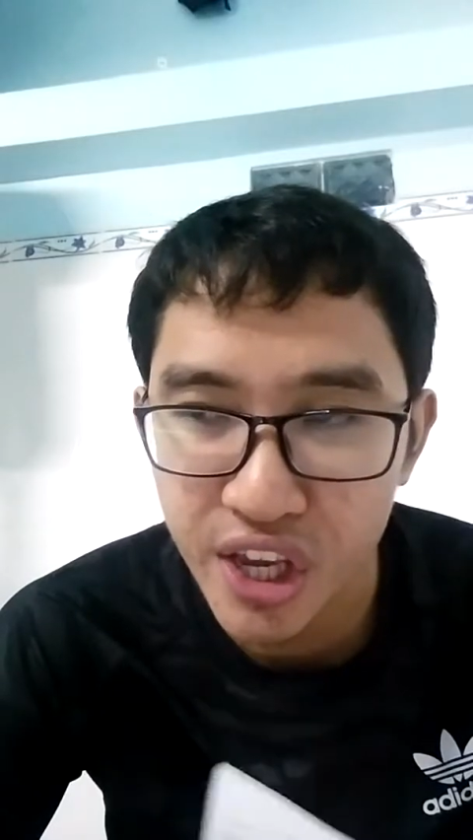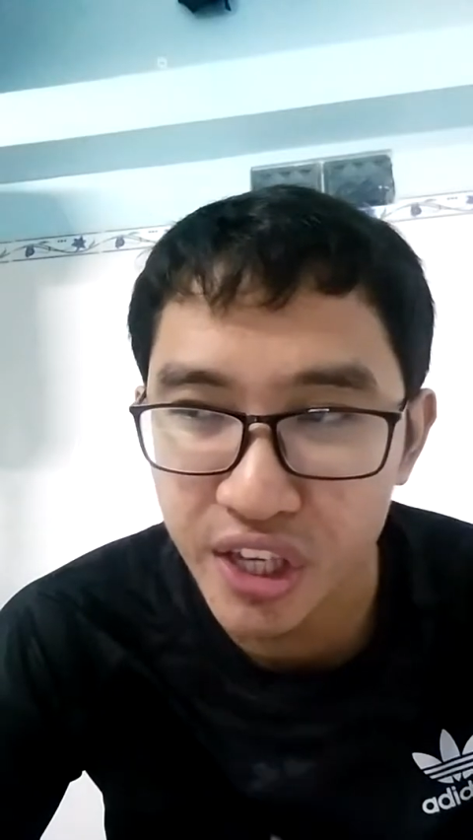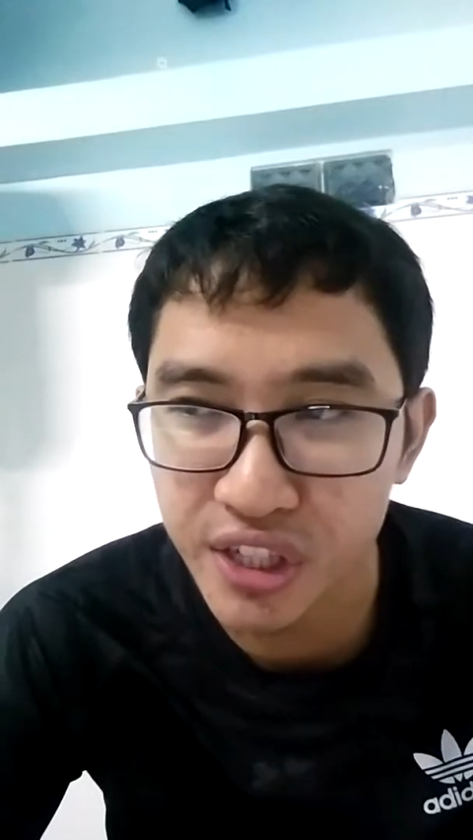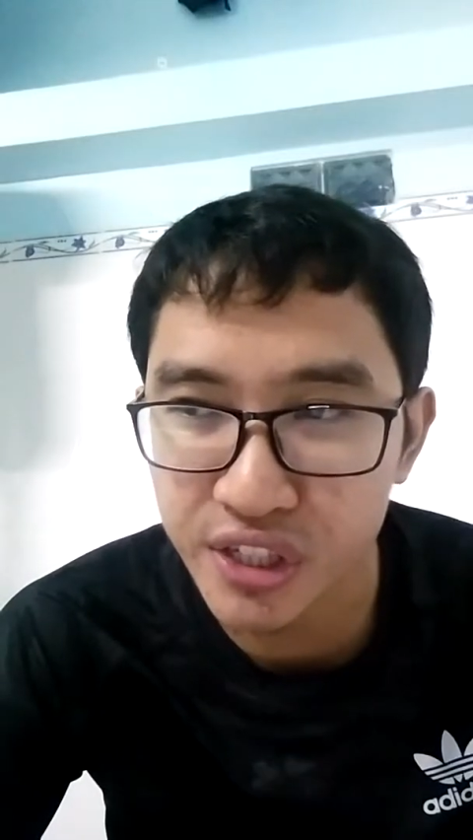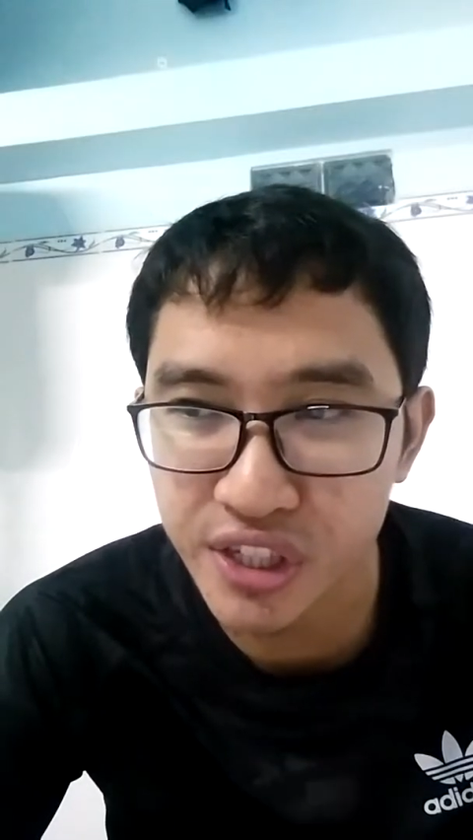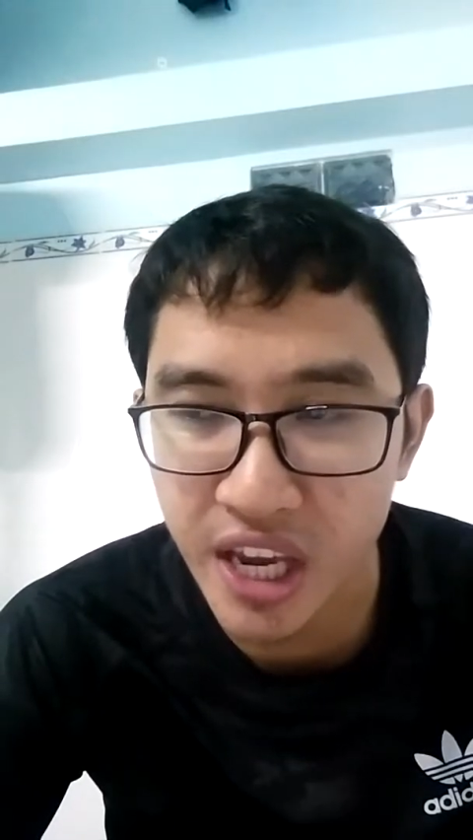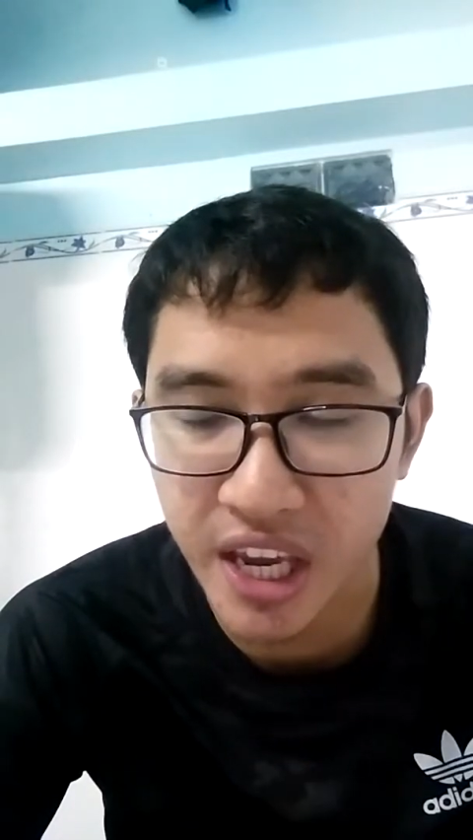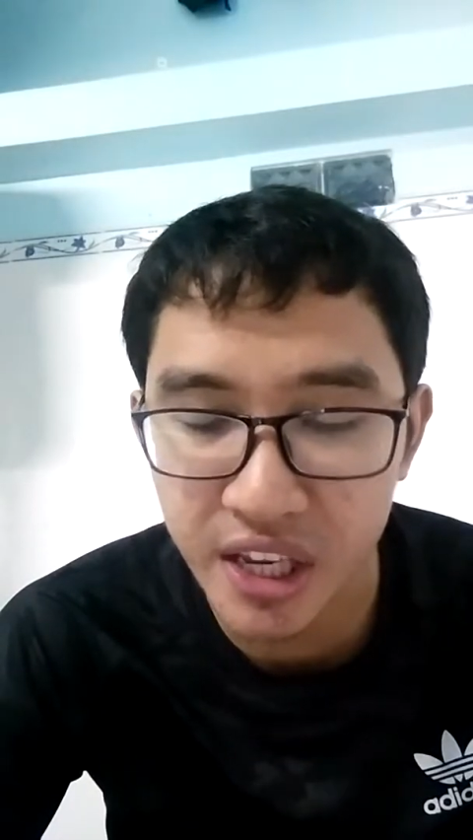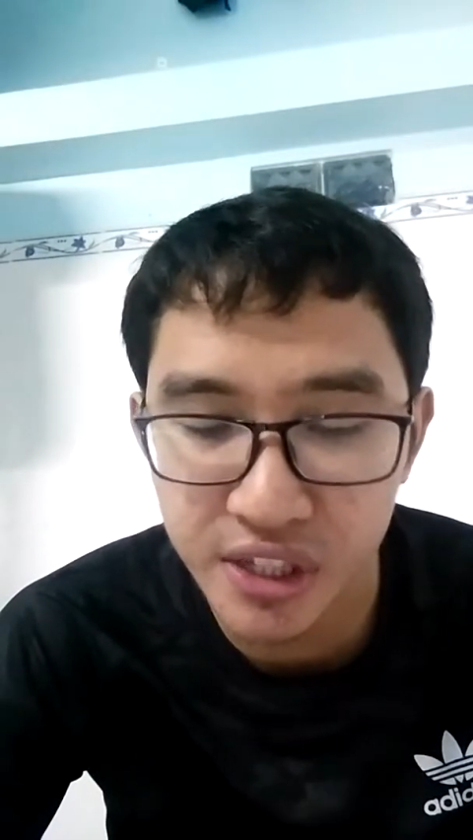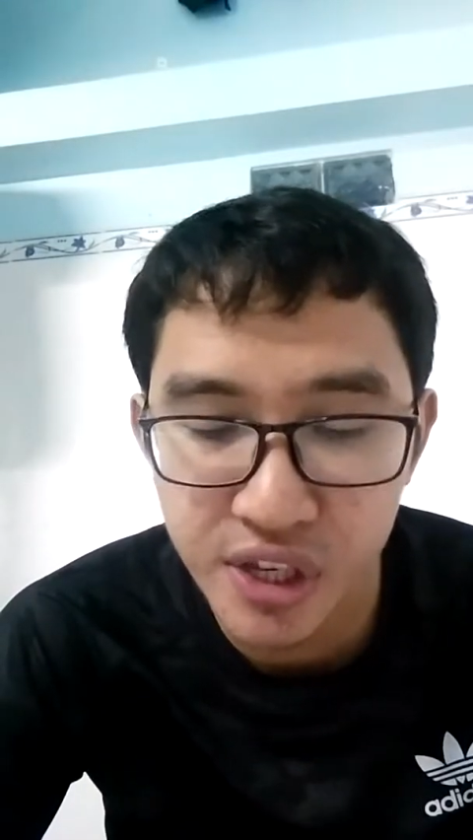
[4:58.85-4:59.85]
he
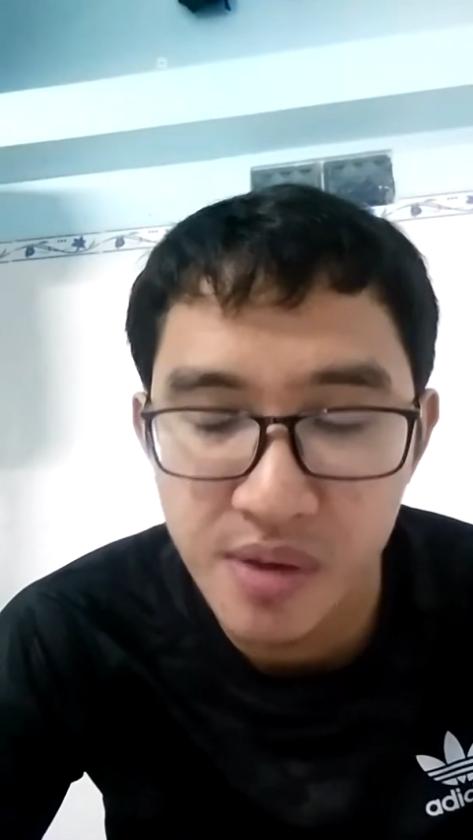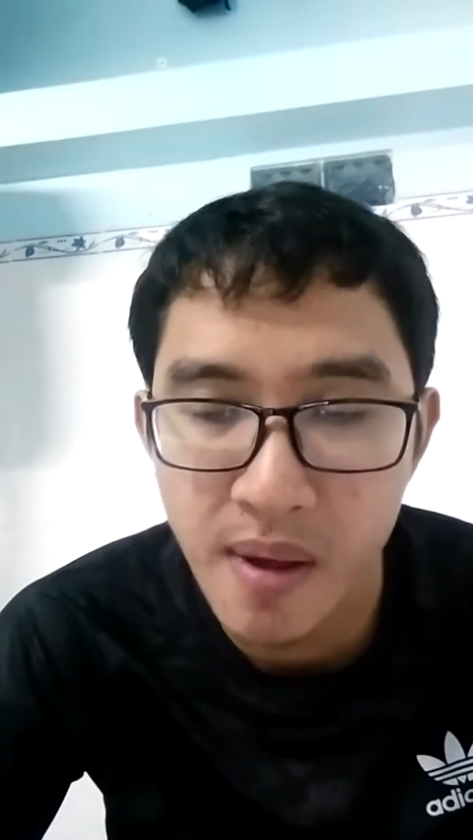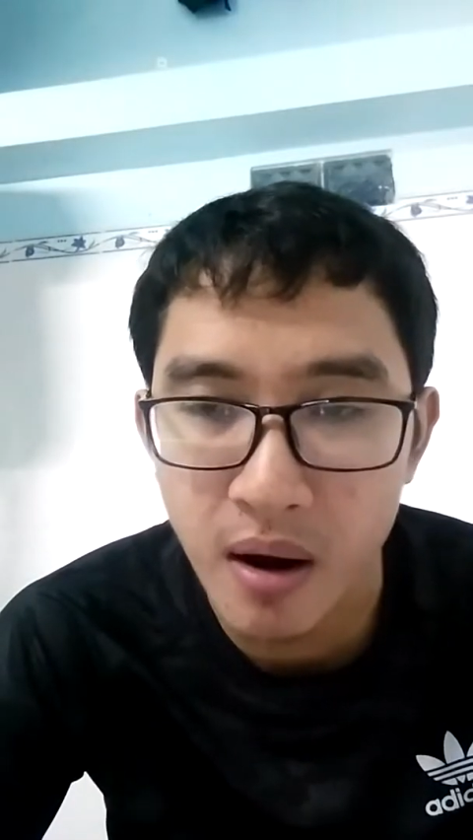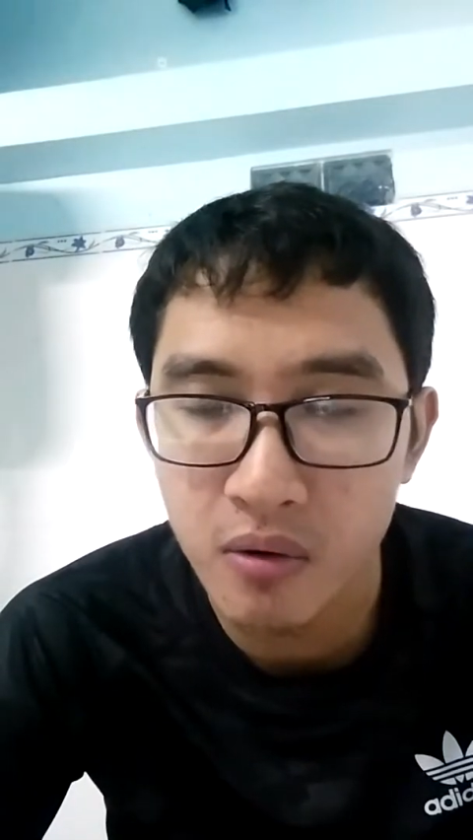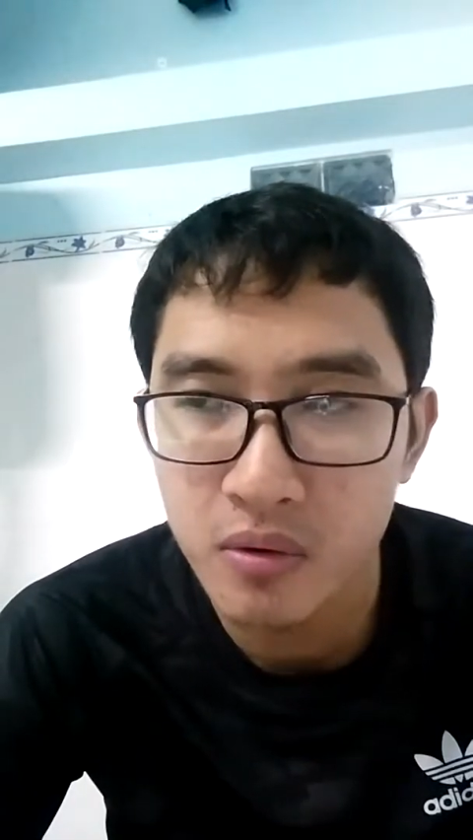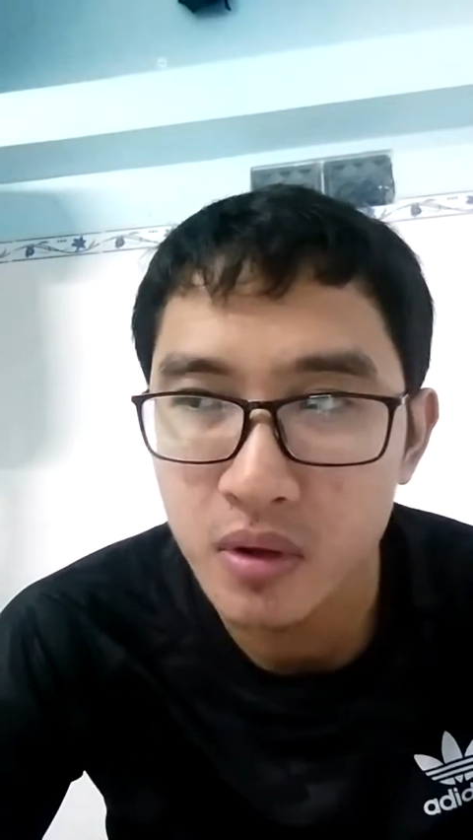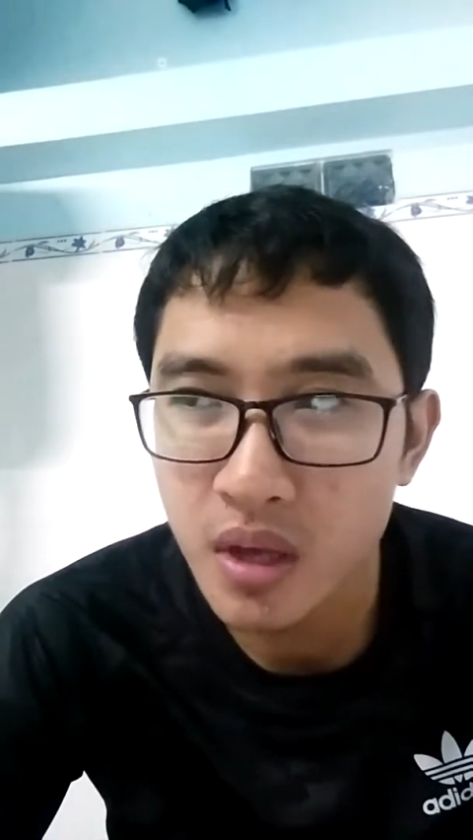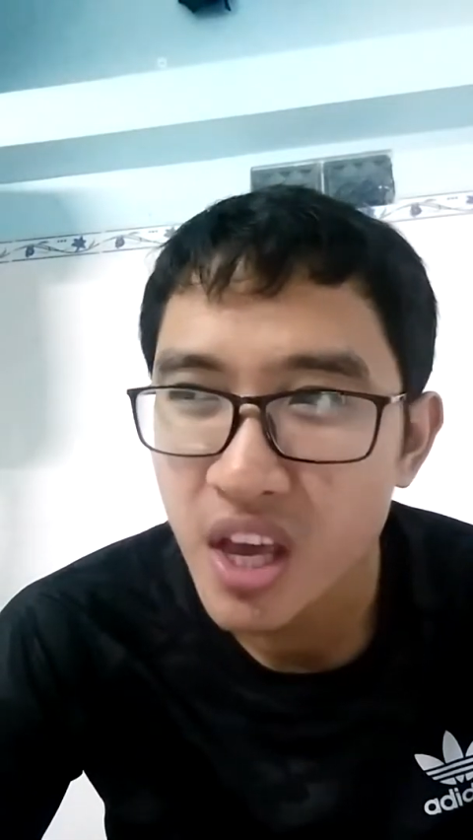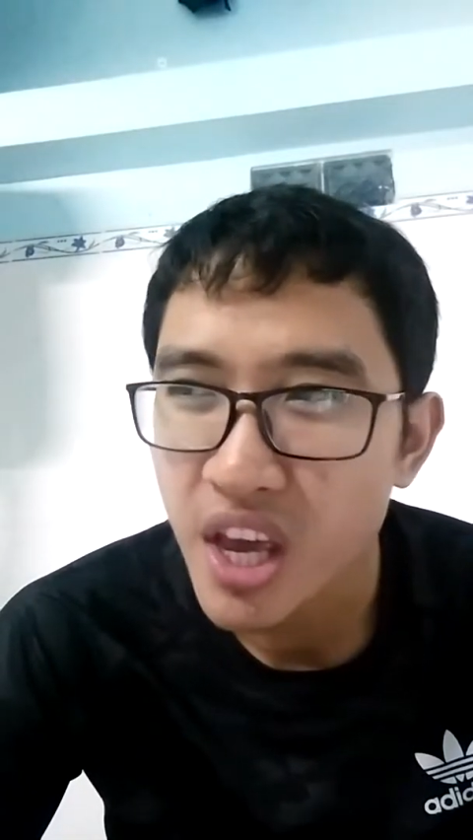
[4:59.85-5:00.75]
check his email?